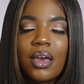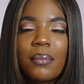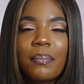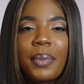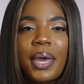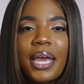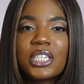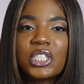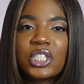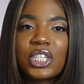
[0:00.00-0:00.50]

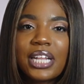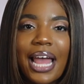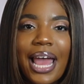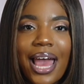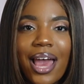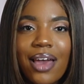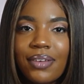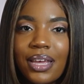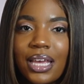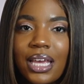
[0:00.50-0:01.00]
patient
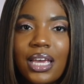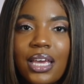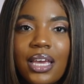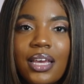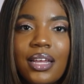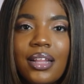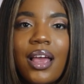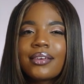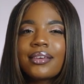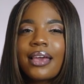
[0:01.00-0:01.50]

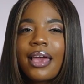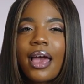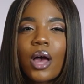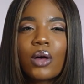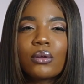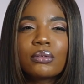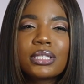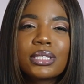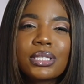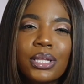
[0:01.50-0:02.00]
advocate,
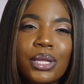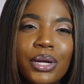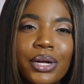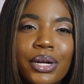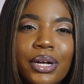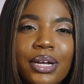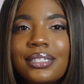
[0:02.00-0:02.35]
counselor,